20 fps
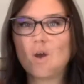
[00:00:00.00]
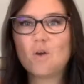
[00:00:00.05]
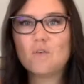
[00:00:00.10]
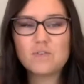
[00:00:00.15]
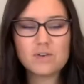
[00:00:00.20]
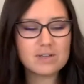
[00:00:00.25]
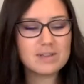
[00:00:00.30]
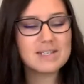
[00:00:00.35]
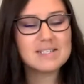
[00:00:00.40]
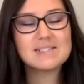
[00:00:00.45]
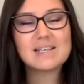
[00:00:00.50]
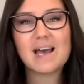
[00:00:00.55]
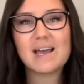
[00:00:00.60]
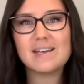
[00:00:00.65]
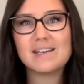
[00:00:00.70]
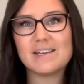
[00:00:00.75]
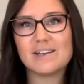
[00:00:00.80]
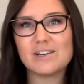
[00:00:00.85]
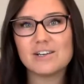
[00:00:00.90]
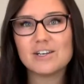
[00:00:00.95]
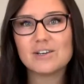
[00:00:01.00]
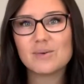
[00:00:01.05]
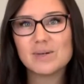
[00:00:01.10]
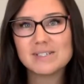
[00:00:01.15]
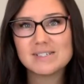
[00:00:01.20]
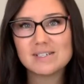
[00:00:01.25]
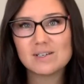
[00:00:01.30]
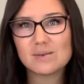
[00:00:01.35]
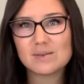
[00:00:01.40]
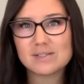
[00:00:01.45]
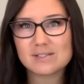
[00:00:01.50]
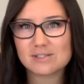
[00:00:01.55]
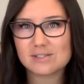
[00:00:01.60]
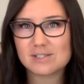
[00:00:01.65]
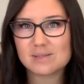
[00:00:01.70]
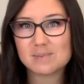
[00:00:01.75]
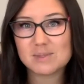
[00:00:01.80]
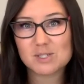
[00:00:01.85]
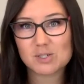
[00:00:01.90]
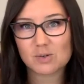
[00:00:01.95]
Over on the side here, you're going to notice
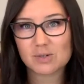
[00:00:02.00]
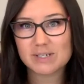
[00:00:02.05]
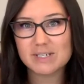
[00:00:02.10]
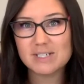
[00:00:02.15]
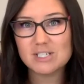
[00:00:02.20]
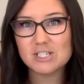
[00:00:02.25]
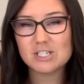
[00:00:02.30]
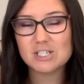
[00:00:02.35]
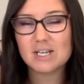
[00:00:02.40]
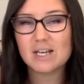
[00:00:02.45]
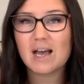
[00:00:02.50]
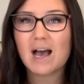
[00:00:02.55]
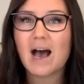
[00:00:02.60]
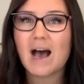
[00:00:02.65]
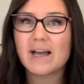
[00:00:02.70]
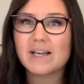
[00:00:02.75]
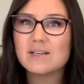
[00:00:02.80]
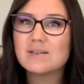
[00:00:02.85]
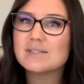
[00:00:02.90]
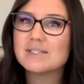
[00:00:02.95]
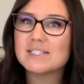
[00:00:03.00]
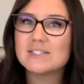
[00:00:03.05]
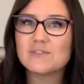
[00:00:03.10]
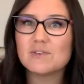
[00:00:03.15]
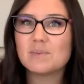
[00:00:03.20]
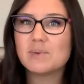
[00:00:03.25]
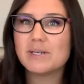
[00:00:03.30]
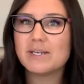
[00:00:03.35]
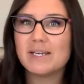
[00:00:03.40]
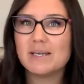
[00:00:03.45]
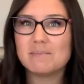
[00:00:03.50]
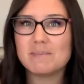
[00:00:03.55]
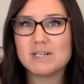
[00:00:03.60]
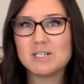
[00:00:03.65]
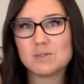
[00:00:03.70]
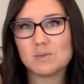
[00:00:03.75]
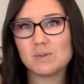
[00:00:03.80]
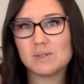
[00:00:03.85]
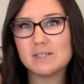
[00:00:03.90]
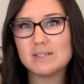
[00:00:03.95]
there's some storage. I use this for putting in my
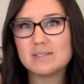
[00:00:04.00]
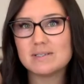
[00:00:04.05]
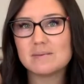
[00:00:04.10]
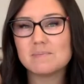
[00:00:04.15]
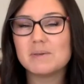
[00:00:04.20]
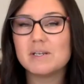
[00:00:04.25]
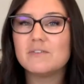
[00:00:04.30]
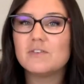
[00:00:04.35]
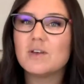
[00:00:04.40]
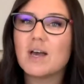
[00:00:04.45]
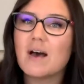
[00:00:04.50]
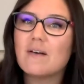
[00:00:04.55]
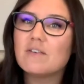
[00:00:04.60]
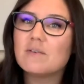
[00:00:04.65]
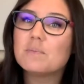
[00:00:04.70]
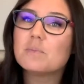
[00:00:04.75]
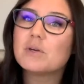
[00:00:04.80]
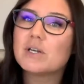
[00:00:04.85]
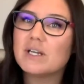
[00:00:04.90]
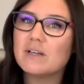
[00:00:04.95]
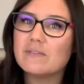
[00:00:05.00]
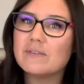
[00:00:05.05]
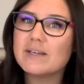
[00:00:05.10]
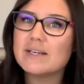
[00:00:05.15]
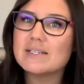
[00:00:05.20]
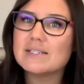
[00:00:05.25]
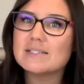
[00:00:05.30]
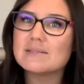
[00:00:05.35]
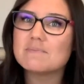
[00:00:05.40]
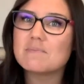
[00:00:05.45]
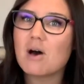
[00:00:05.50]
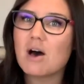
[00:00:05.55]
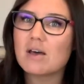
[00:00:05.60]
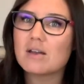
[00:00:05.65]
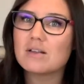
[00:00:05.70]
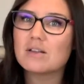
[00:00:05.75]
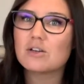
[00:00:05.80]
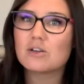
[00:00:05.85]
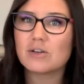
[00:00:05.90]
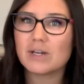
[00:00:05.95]
tools, but if you have a previous
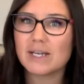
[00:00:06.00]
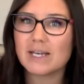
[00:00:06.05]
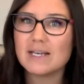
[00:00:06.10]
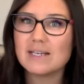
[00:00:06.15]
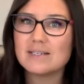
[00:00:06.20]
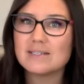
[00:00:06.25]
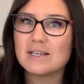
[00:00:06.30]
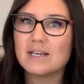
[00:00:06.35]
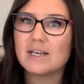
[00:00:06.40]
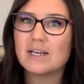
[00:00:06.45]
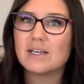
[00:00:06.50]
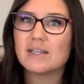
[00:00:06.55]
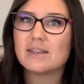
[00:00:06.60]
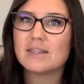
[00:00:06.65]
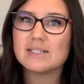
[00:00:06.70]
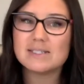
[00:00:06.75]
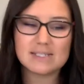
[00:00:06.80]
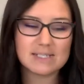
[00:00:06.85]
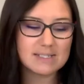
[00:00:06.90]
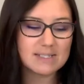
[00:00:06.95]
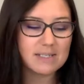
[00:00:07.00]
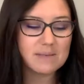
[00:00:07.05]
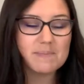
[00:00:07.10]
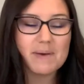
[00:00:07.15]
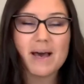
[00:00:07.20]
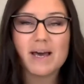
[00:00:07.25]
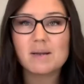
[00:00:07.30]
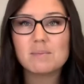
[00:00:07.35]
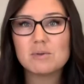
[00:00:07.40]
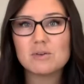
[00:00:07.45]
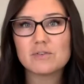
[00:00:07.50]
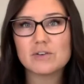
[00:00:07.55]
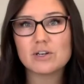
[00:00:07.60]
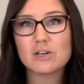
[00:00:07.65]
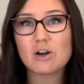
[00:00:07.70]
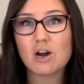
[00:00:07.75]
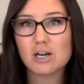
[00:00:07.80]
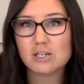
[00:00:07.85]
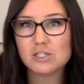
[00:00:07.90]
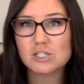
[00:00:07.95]
model Cricut, this is compatible for
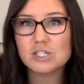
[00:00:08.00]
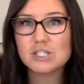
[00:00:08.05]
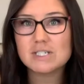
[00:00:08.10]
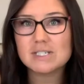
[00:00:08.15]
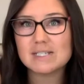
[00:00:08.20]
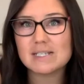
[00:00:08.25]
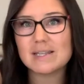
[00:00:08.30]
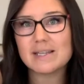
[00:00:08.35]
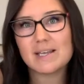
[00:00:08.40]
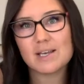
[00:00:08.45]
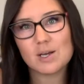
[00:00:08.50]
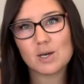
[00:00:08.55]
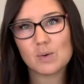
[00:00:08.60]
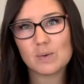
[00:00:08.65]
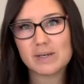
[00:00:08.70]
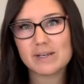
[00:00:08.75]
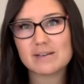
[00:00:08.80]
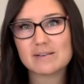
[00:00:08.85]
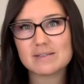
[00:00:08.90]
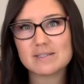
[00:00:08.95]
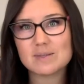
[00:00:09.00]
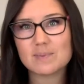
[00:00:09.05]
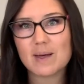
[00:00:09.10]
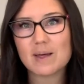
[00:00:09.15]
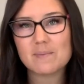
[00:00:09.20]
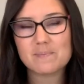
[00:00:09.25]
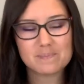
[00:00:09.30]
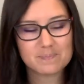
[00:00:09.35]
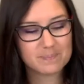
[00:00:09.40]
your cartridges and they can go in here as well.